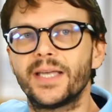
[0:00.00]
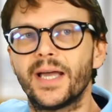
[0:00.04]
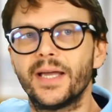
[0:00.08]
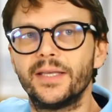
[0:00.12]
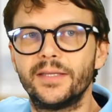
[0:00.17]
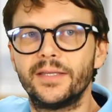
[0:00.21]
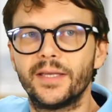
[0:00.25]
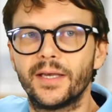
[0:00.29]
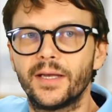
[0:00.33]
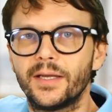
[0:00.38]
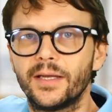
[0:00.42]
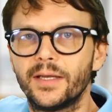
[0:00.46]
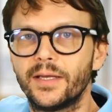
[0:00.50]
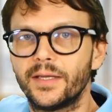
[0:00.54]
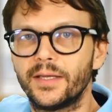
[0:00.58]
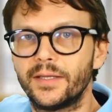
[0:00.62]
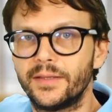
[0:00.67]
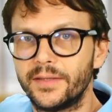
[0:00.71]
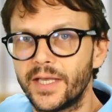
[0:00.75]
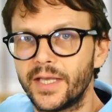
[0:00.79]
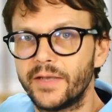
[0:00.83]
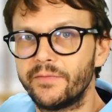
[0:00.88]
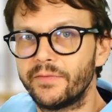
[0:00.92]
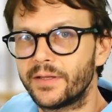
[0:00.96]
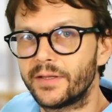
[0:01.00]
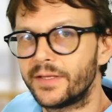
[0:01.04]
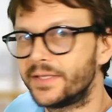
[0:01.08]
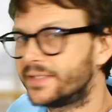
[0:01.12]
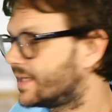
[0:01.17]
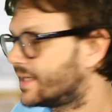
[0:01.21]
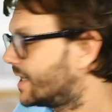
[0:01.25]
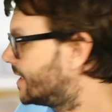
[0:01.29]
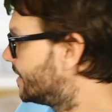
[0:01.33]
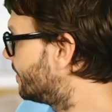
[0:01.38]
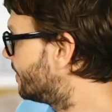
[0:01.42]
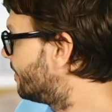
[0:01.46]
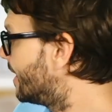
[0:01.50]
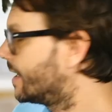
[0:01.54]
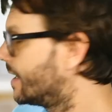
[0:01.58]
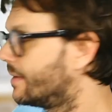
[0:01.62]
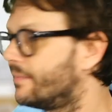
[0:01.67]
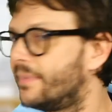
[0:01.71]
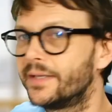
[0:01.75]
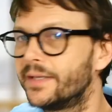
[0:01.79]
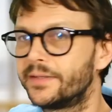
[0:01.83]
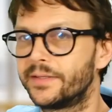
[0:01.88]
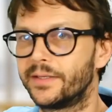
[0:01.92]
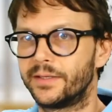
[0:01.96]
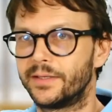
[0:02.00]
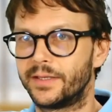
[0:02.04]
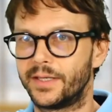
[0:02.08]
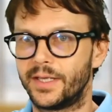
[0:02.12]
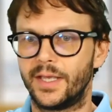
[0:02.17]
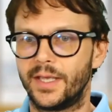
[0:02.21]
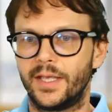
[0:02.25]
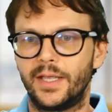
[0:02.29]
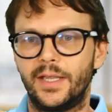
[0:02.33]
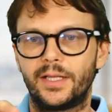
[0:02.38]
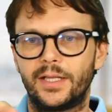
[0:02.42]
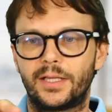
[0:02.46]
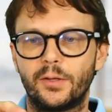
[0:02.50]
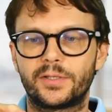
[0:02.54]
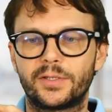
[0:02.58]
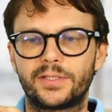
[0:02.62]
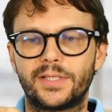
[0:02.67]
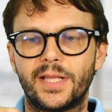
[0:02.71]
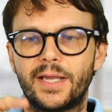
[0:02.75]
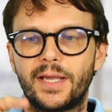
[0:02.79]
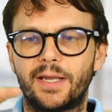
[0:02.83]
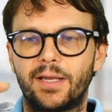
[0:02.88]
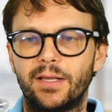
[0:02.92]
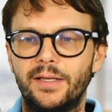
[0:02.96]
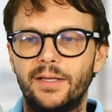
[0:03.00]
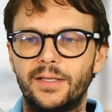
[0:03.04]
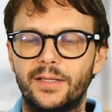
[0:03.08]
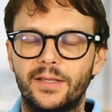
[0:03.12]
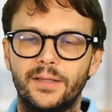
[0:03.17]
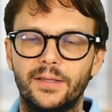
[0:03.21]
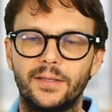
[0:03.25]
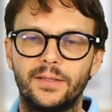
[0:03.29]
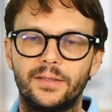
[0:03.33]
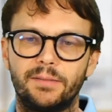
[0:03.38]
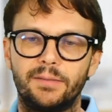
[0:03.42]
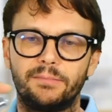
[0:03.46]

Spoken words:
the navel, inside the belly button. It looks like a little